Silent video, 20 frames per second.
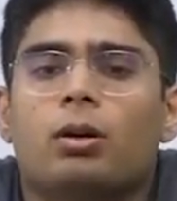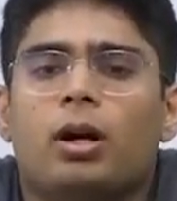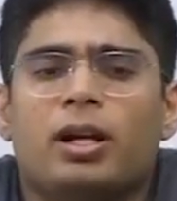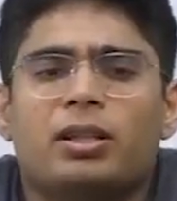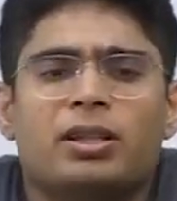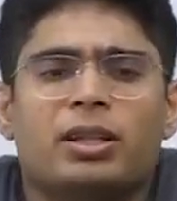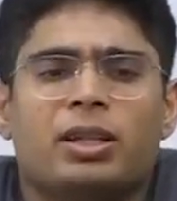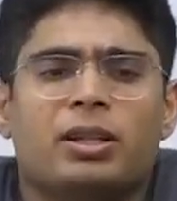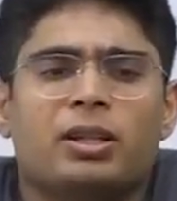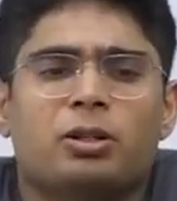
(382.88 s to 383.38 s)

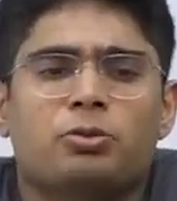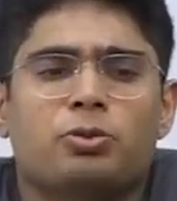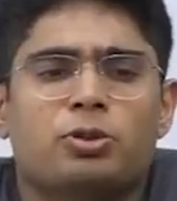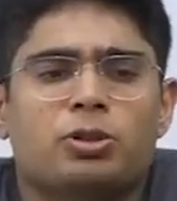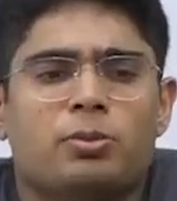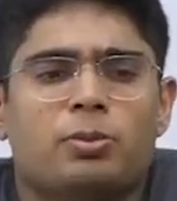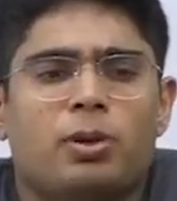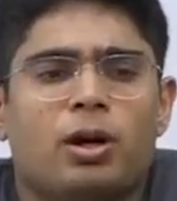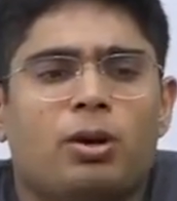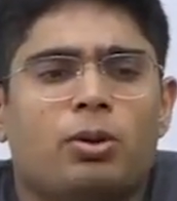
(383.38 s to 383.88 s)
think it was
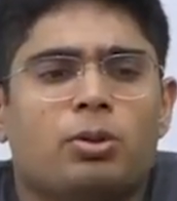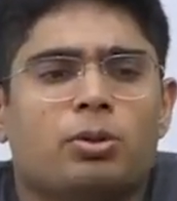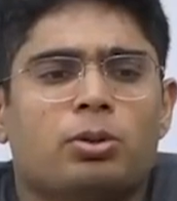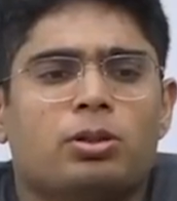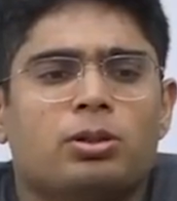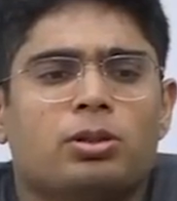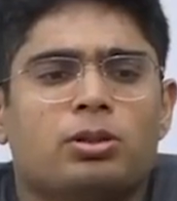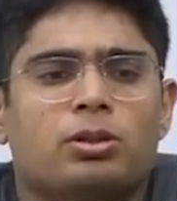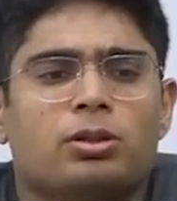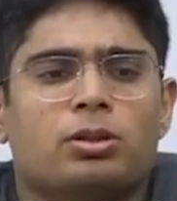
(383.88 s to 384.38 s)

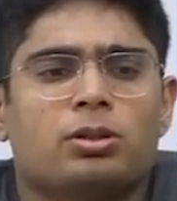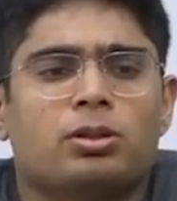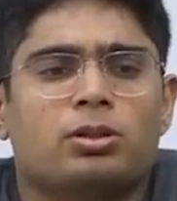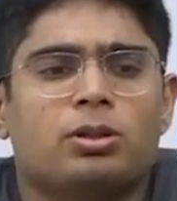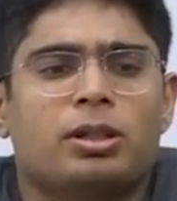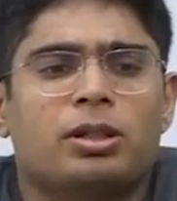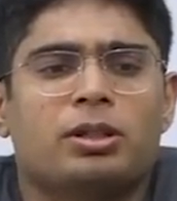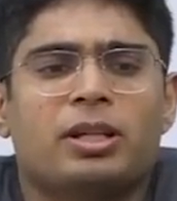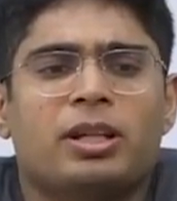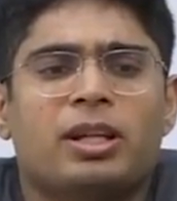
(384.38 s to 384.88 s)
about
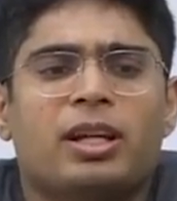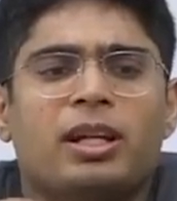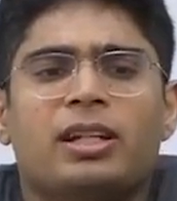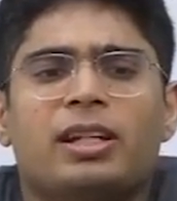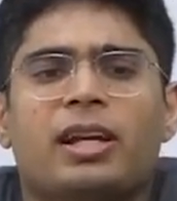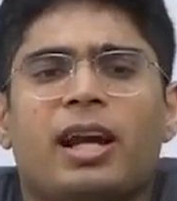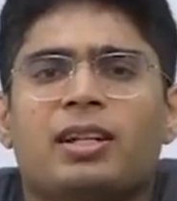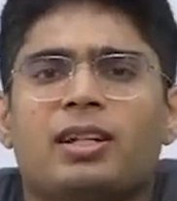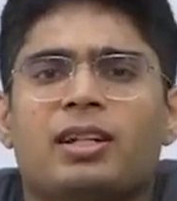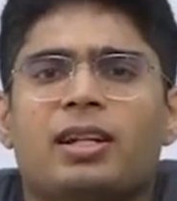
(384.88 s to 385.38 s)

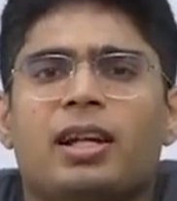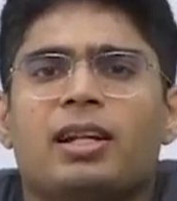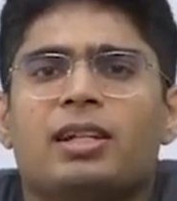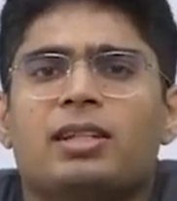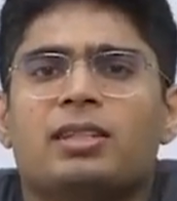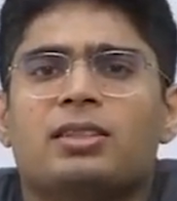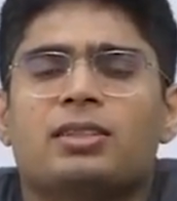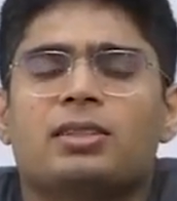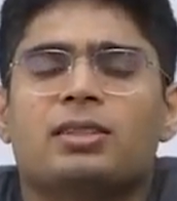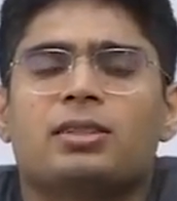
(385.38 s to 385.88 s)
critically
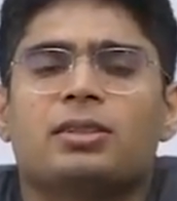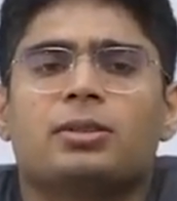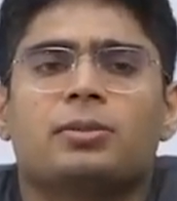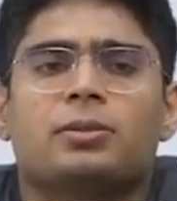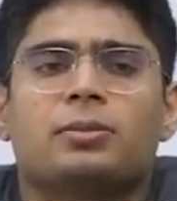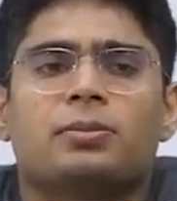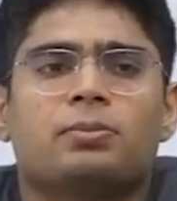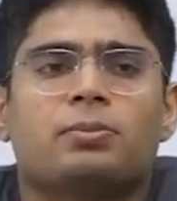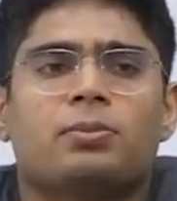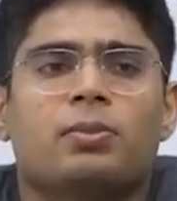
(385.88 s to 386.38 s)
analyze
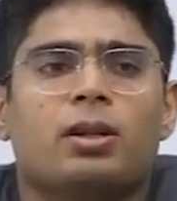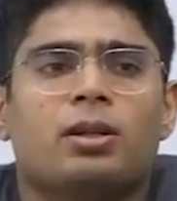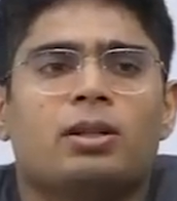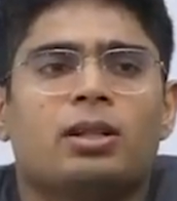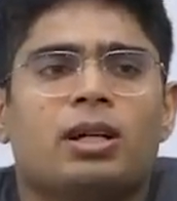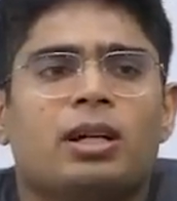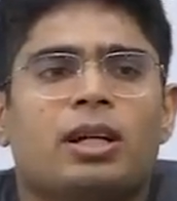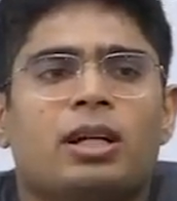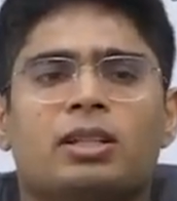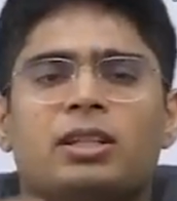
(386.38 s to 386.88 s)
the
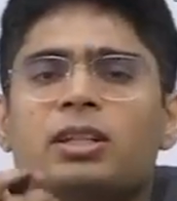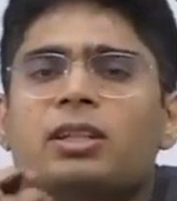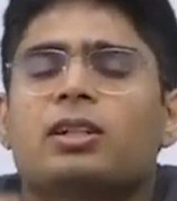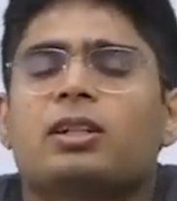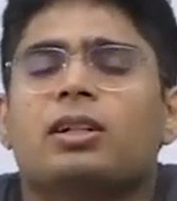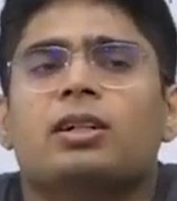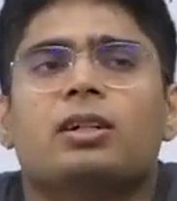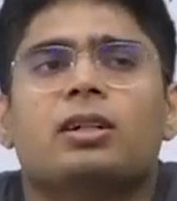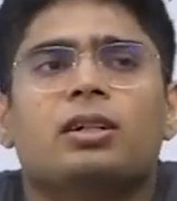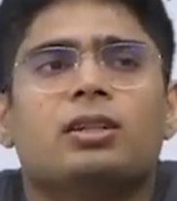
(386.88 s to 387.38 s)

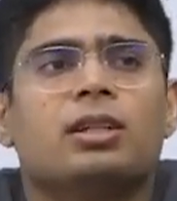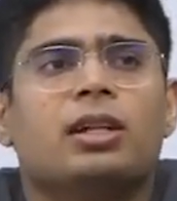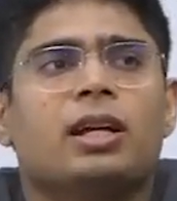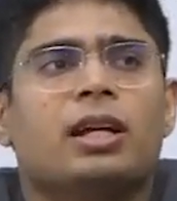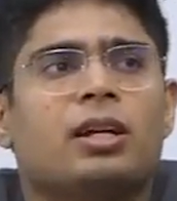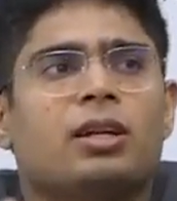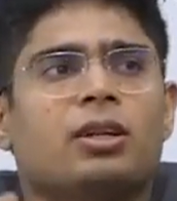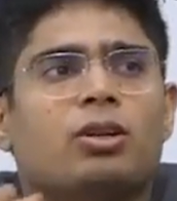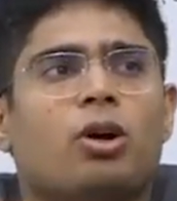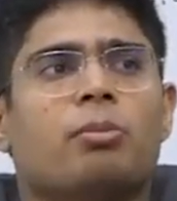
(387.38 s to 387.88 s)

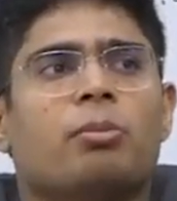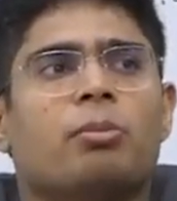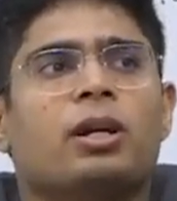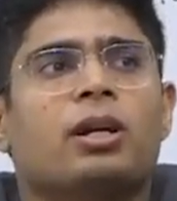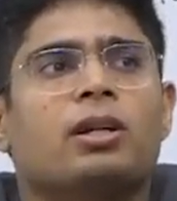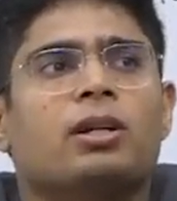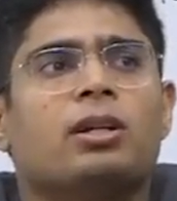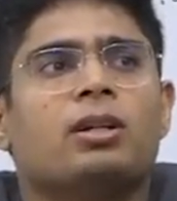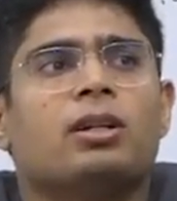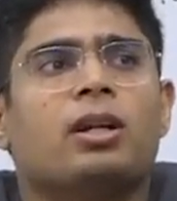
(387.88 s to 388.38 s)

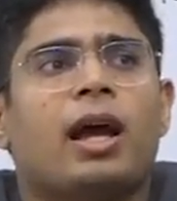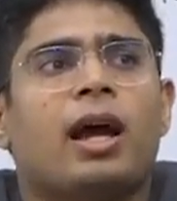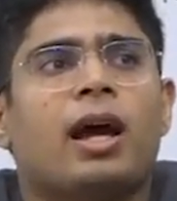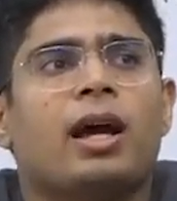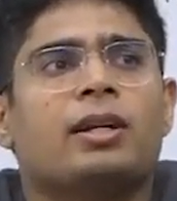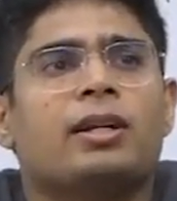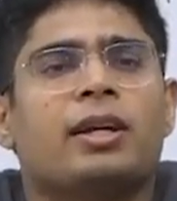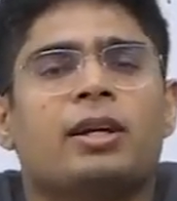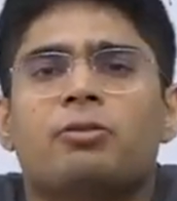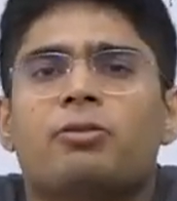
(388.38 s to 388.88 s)
economical
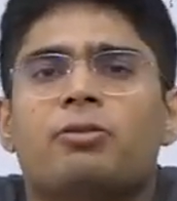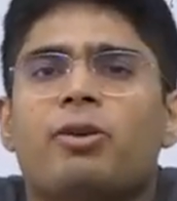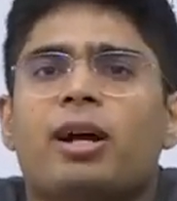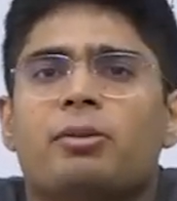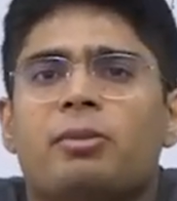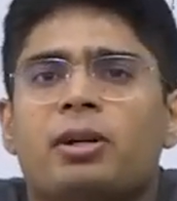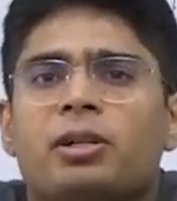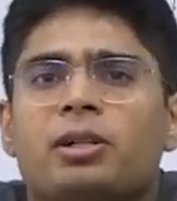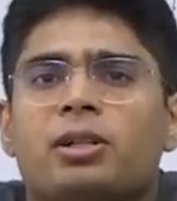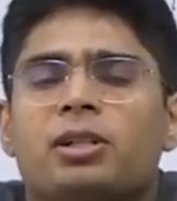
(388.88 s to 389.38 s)
and
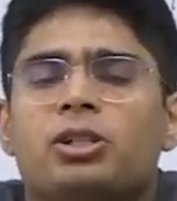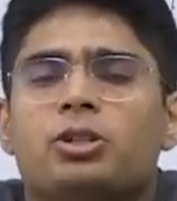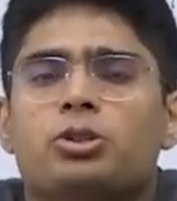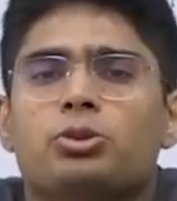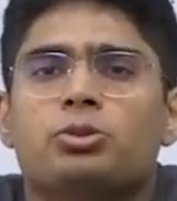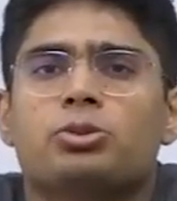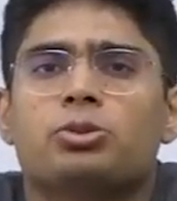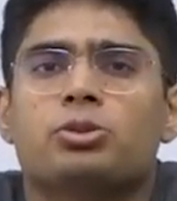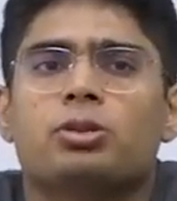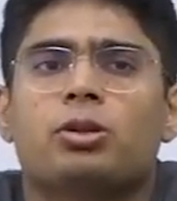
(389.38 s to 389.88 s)
environmental
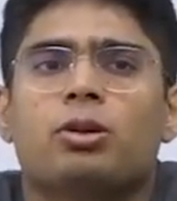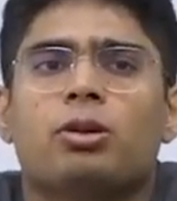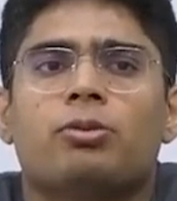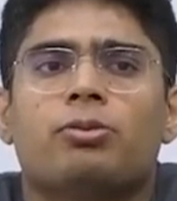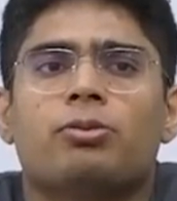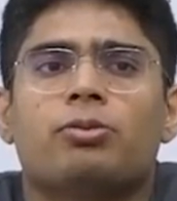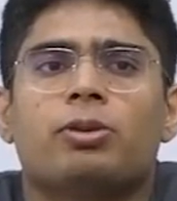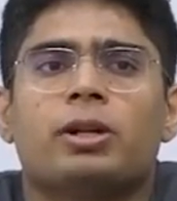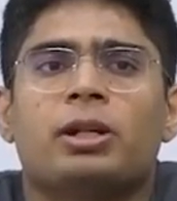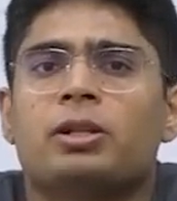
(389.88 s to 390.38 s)
issues
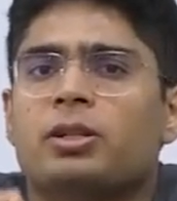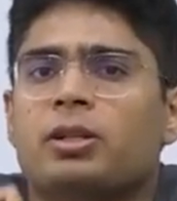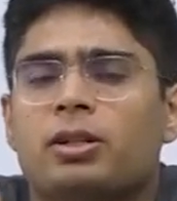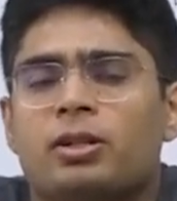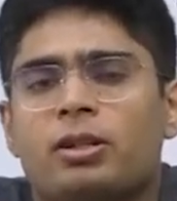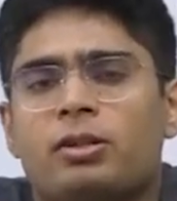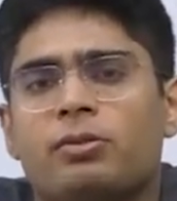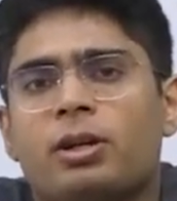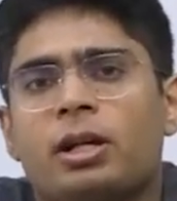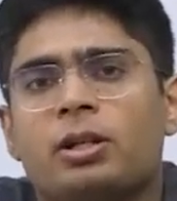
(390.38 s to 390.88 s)
of
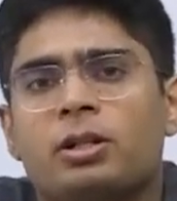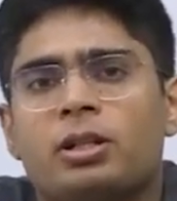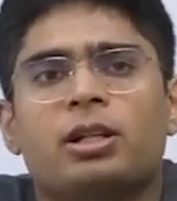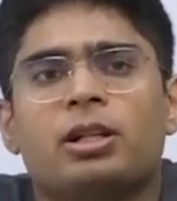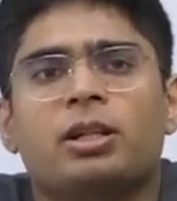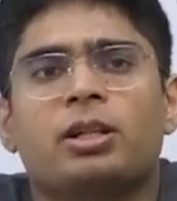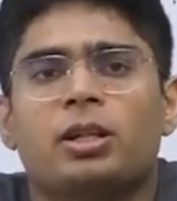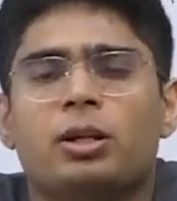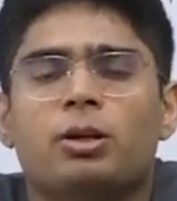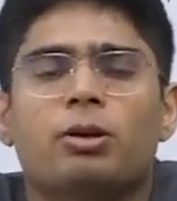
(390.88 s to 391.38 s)

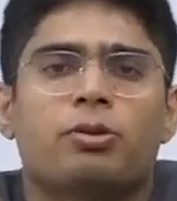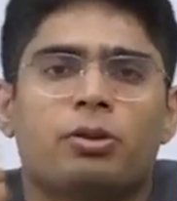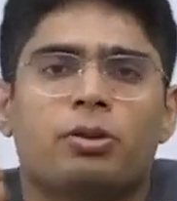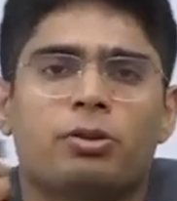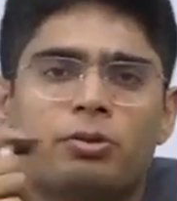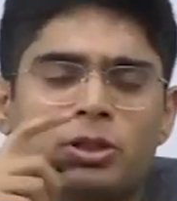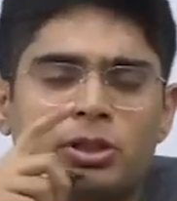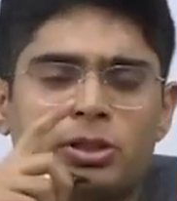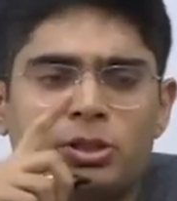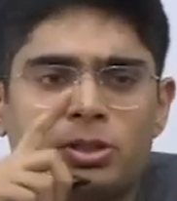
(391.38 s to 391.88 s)
interlinking of
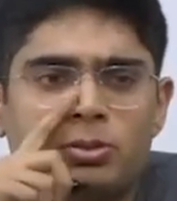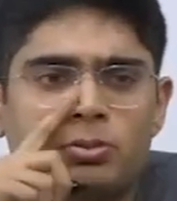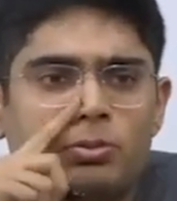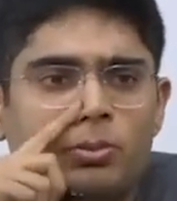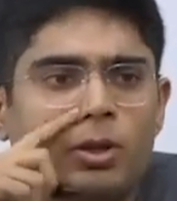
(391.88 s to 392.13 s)
rivers.